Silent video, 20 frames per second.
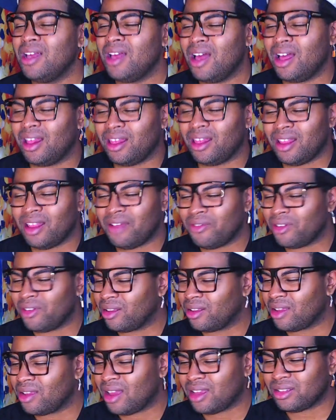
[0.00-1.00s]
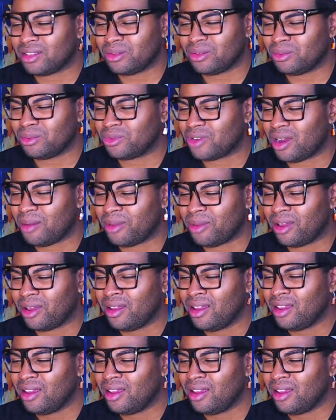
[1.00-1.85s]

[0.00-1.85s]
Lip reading: I love a good costume drama,